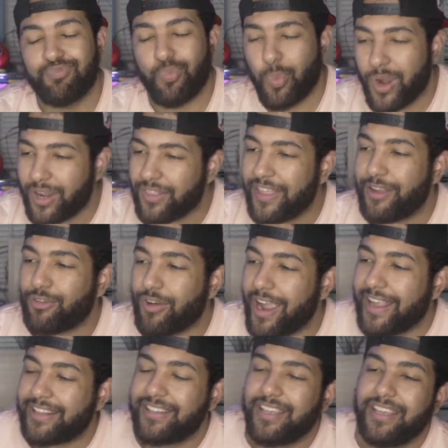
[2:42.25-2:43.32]
where they
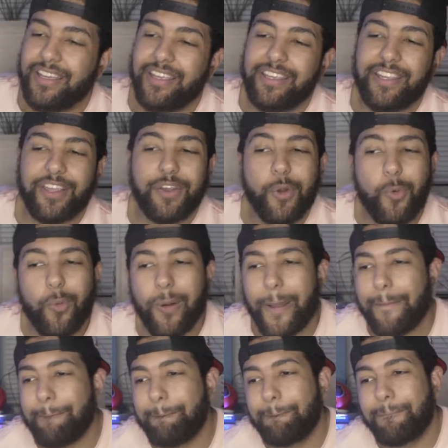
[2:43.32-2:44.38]
ranked. You know what?